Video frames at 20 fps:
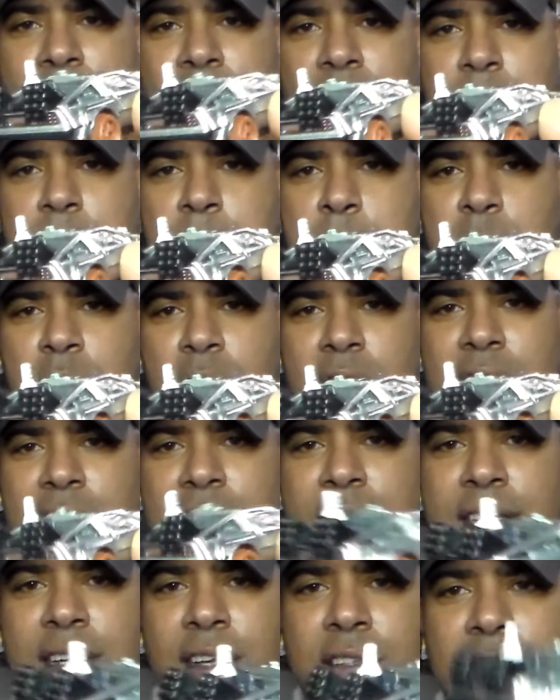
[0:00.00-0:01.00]
got a little bit more
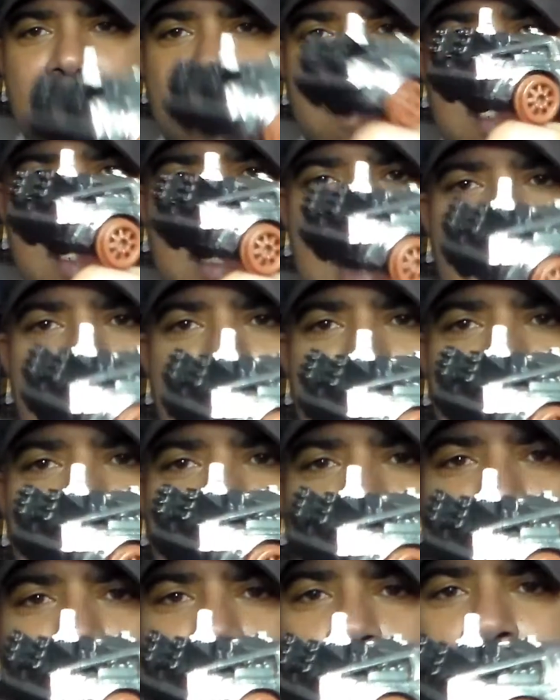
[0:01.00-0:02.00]
detail. This one is
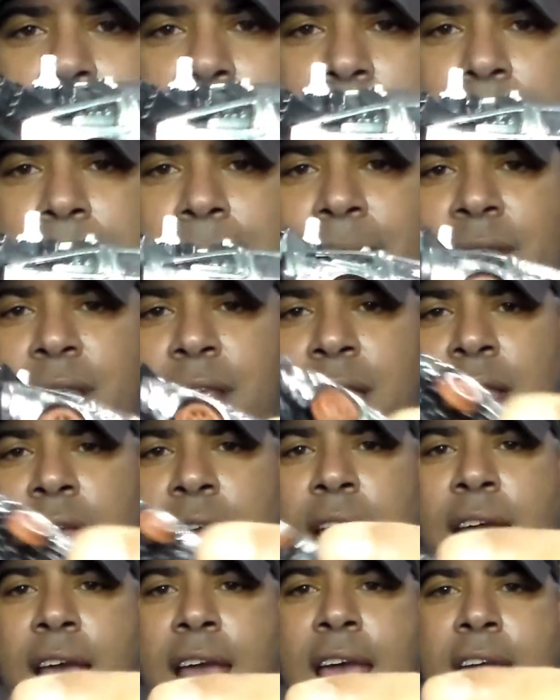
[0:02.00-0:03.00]
actually white.
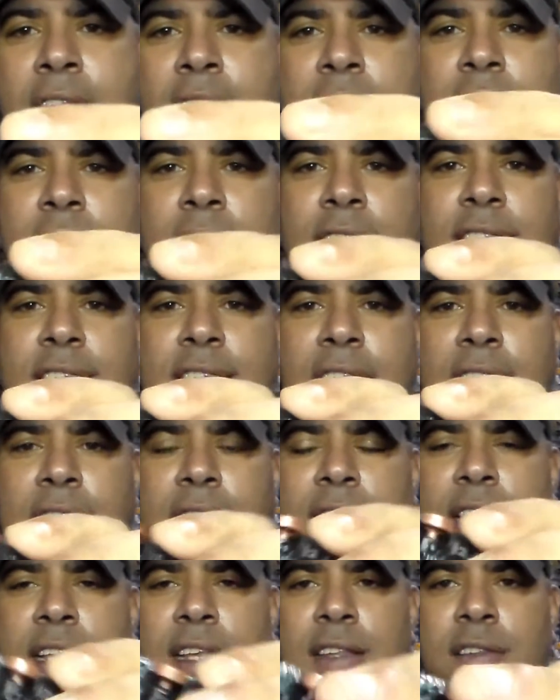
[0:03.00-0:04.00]
And it's
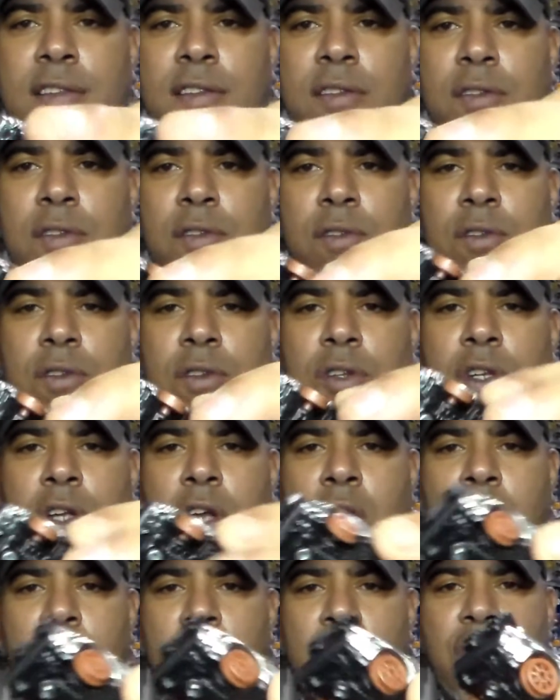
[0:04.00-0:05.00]
got these
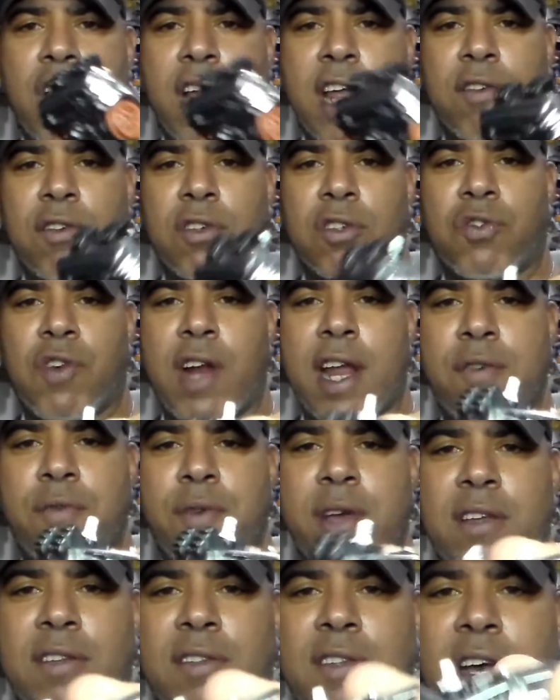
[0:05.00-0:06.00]
train
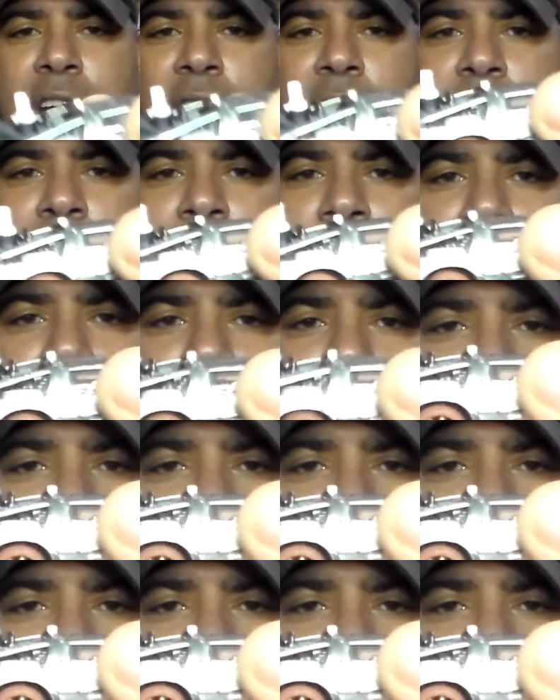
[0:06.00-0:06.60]
wheels on it